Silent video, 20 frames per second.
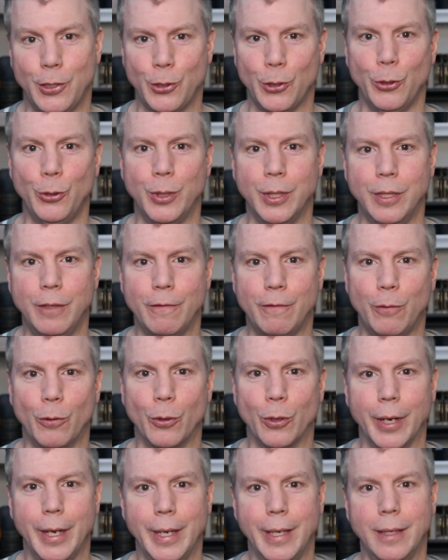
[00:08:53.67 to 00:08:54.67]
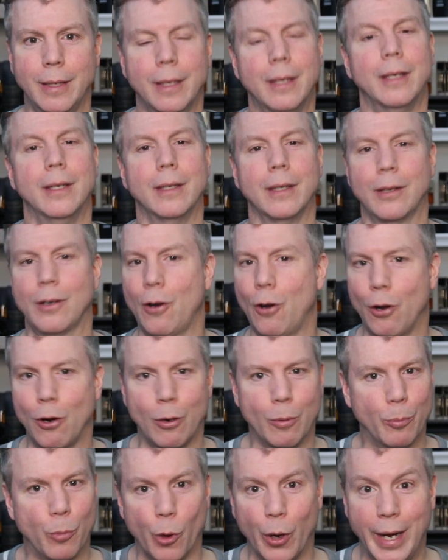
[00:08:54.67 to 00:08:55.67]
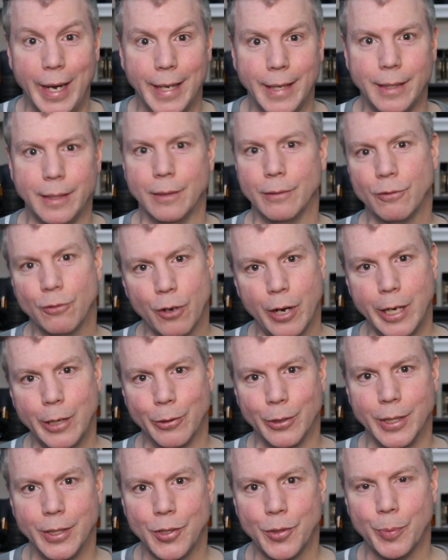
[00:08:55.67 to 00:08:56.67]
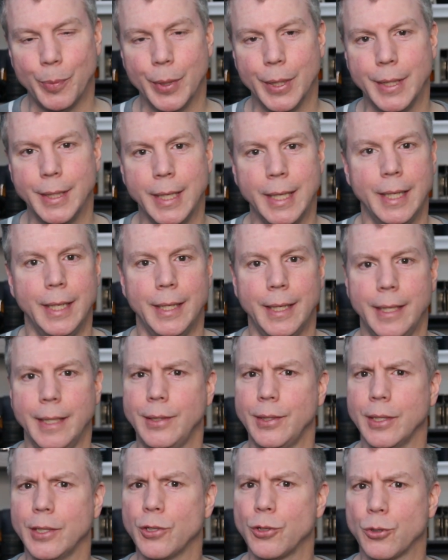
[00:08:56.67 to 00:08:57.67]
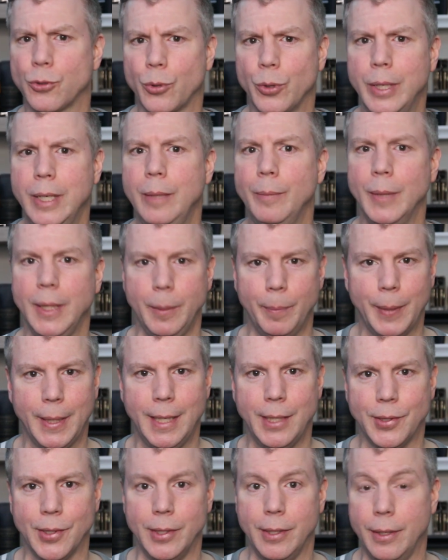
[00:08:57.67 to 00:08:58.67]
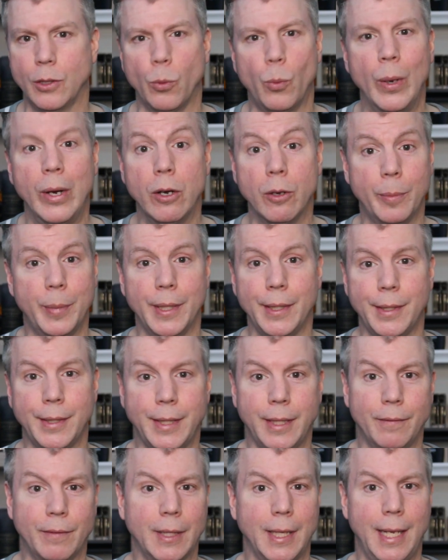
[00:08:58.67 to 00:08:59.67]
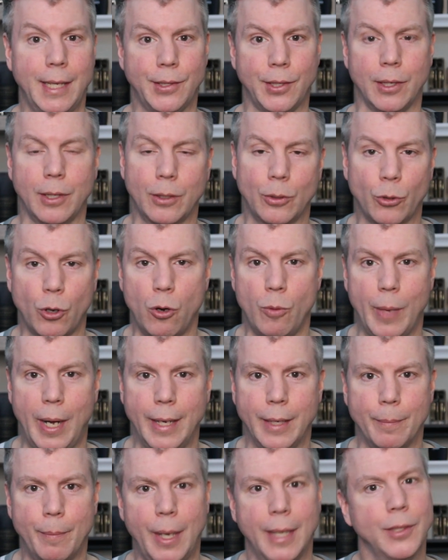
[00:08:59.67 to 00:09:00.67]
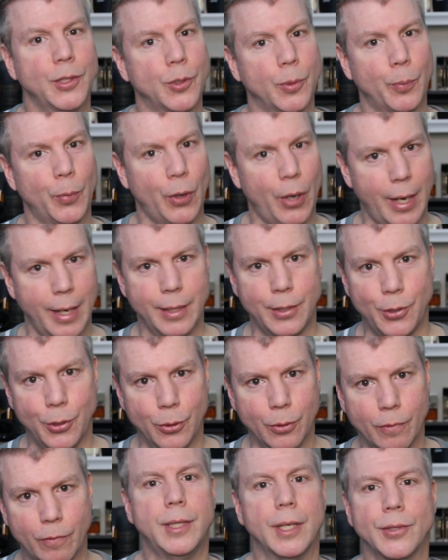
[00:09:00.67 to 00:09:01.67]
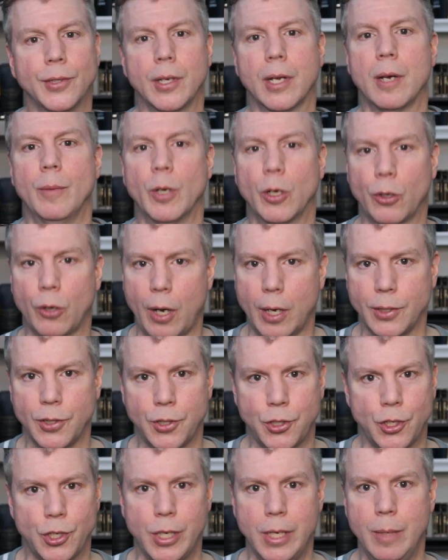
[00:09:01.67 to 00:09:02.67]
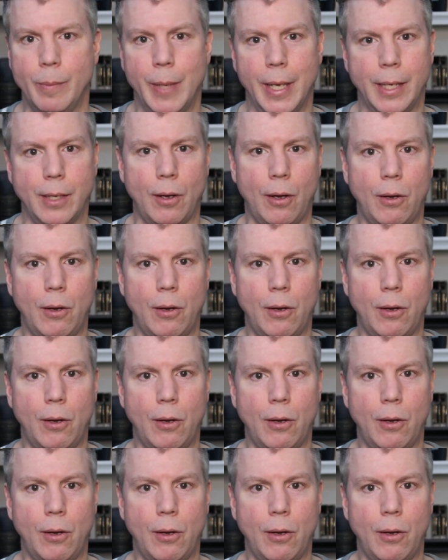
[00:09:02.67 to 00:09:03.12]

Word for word: suited for a car brand fragrance, but it's extremely pleasant. The wearability of classic chromite might surprise you. It doesn't come across cheap at